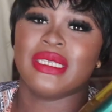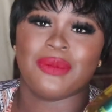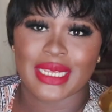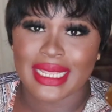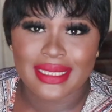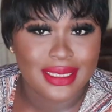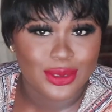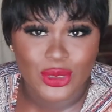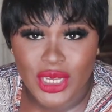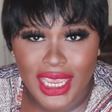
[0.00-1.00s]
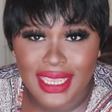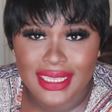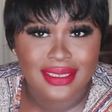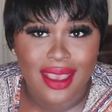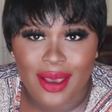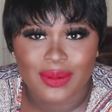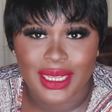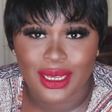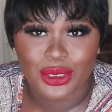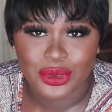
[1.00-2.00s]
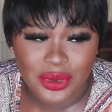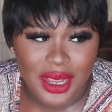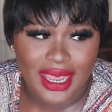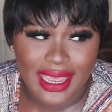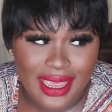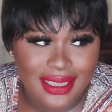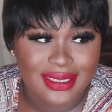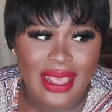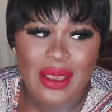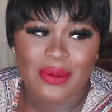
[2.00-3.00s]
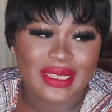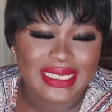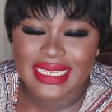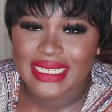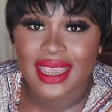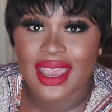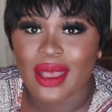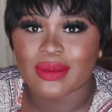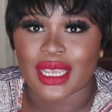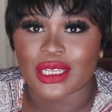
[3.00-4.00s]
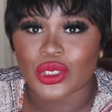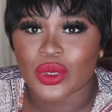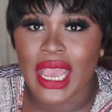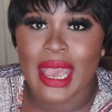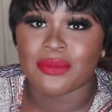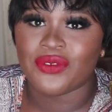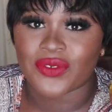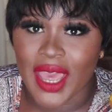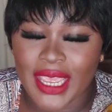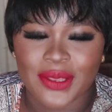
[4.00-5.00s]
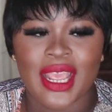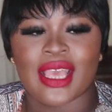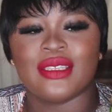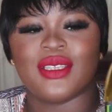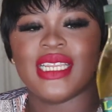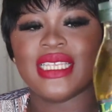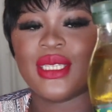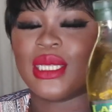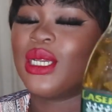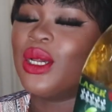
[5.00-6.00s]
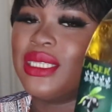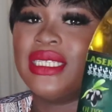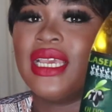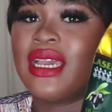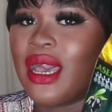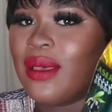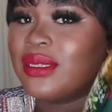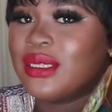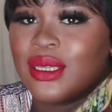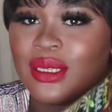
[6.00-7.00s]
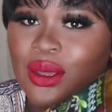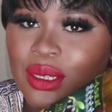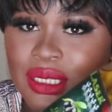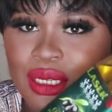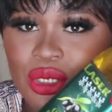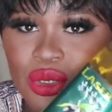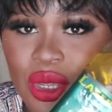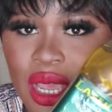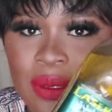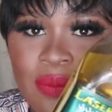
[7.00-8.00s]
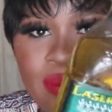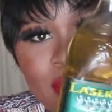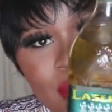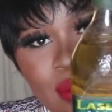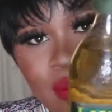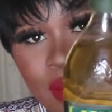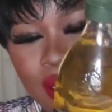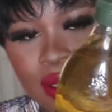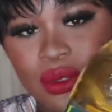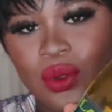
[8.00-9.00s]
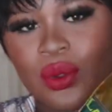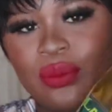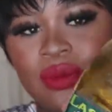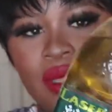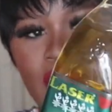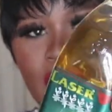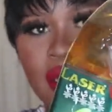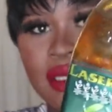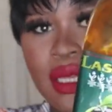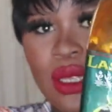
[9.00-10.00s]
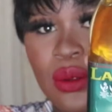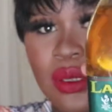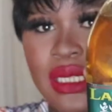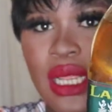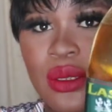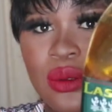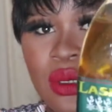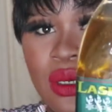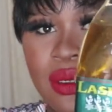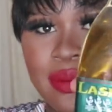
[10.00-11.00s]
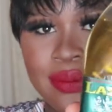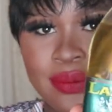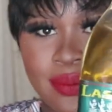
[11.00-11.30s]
most important thing to check is carbs and sugar, guys. Once I check carbs and sugar, I'm fine. So this doesn't contain carbs, this doesn't contain sugar. So here is a closer look.